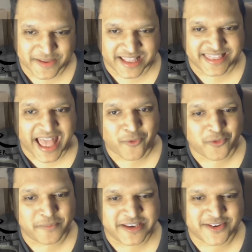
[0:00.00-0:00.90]
But then that
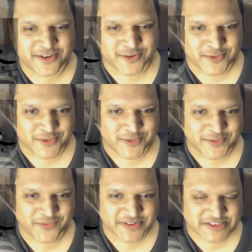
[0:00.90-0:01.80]
would be too
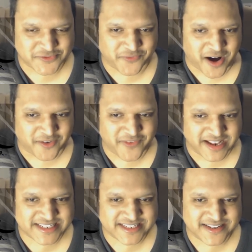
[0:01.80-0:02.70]

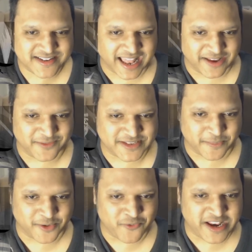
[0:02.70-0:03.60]
far-fetched. Like
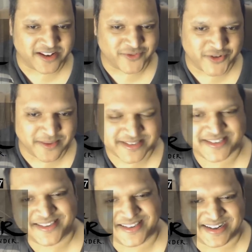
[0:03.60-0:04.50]
someone reading
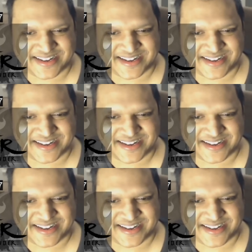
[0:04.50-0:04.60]
dreams.